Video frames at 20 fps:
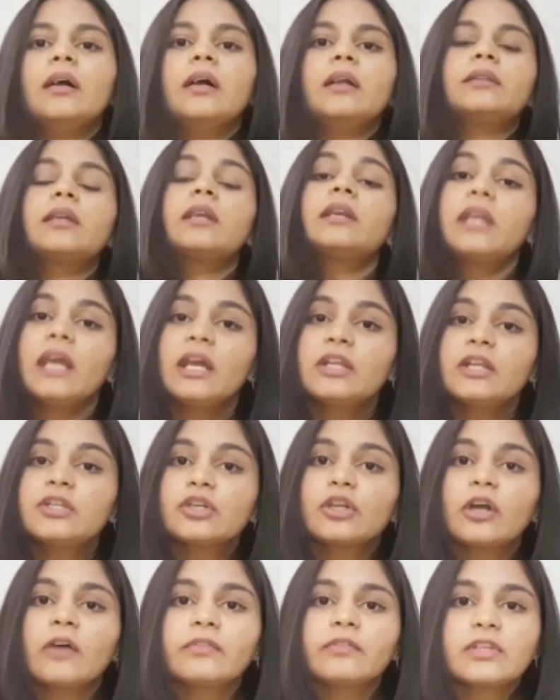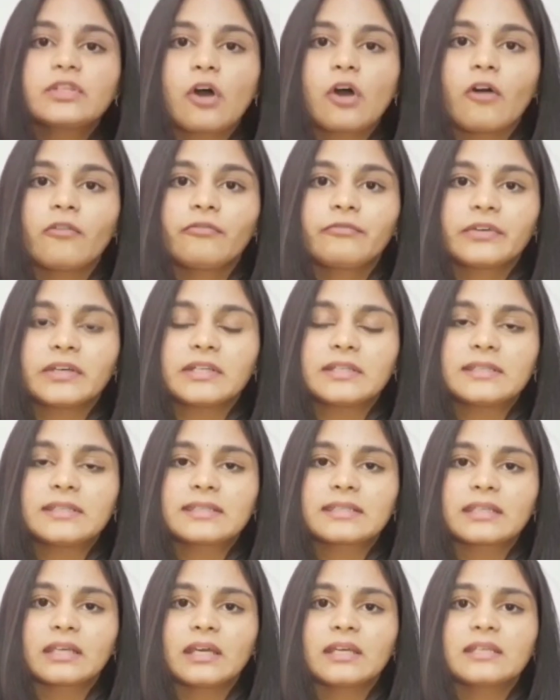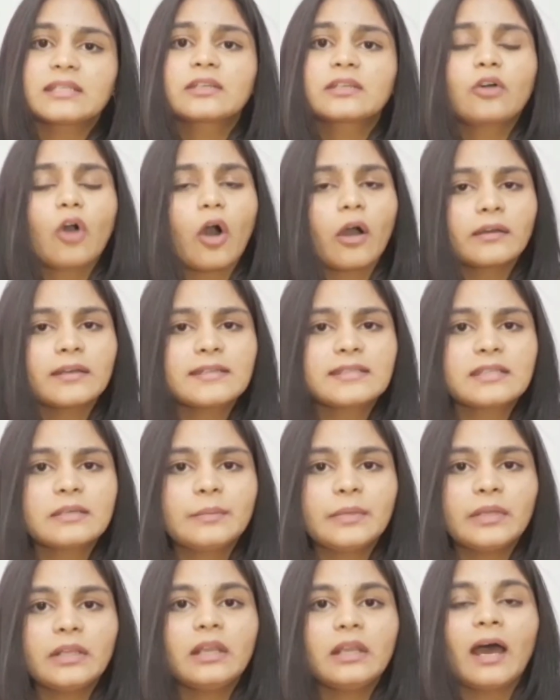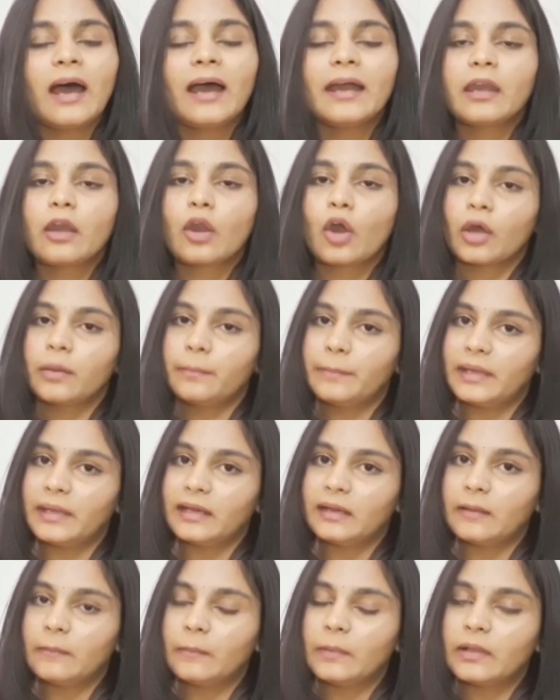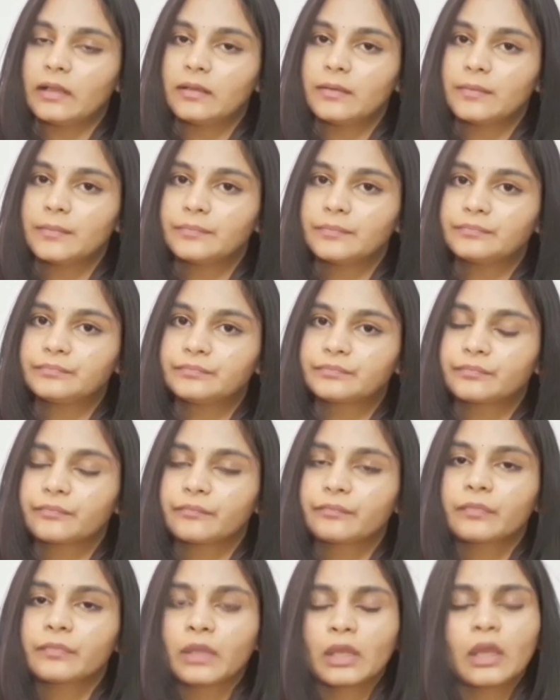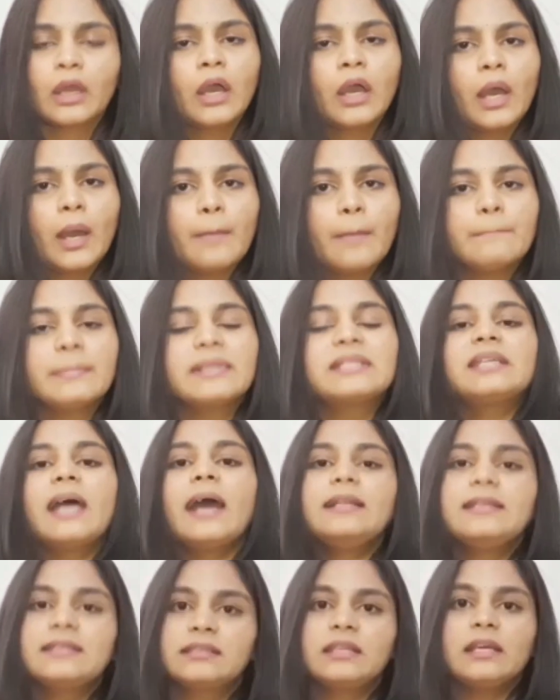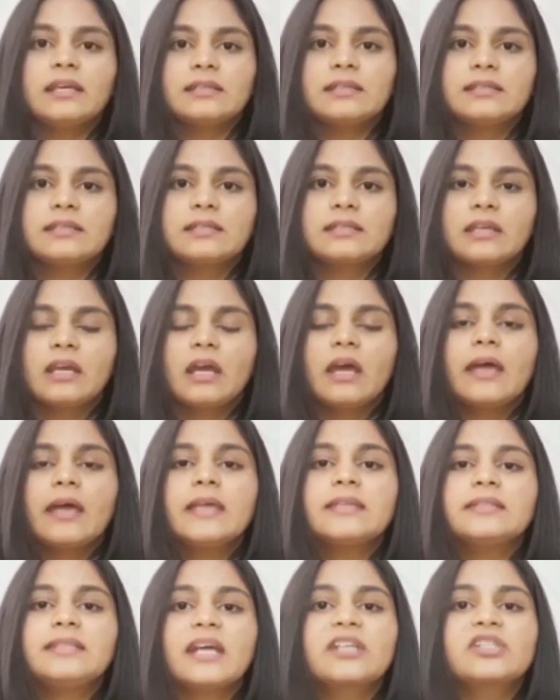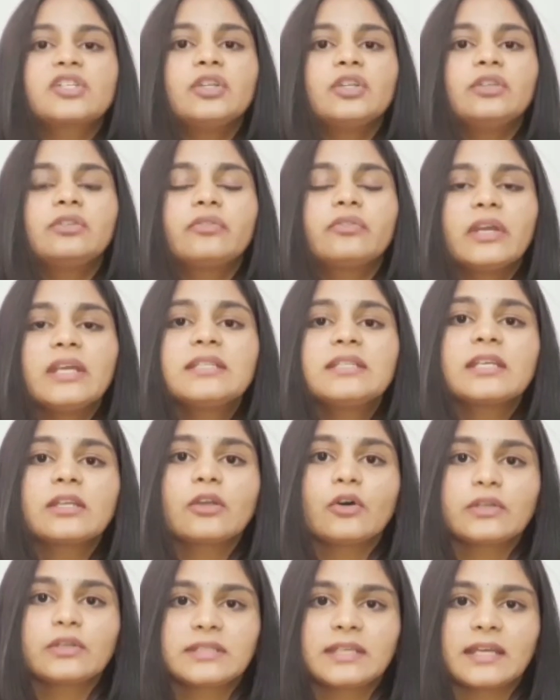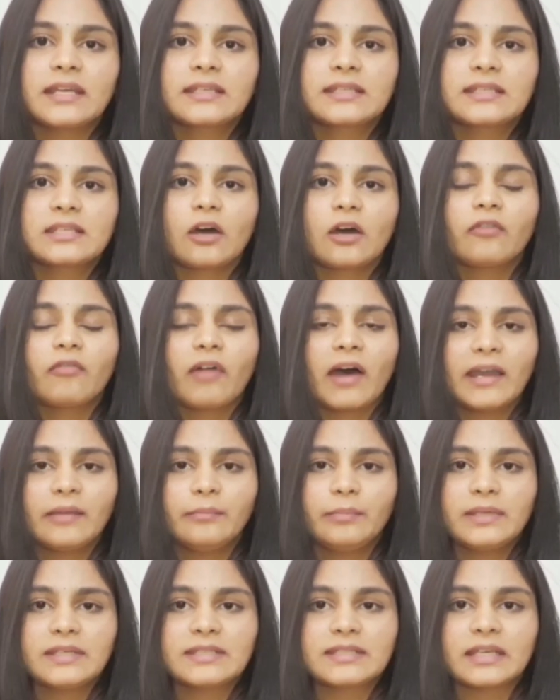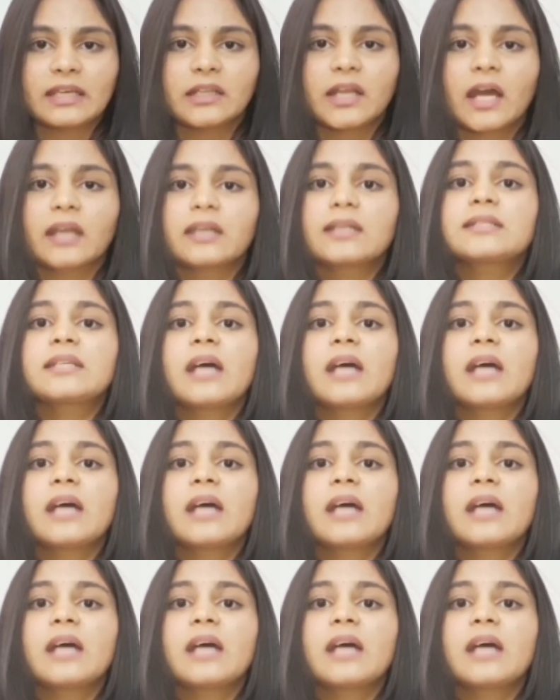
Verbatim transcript: The nature of this offence is cognizable and non-bailable. Besides this, Section three oh six of I P C, that is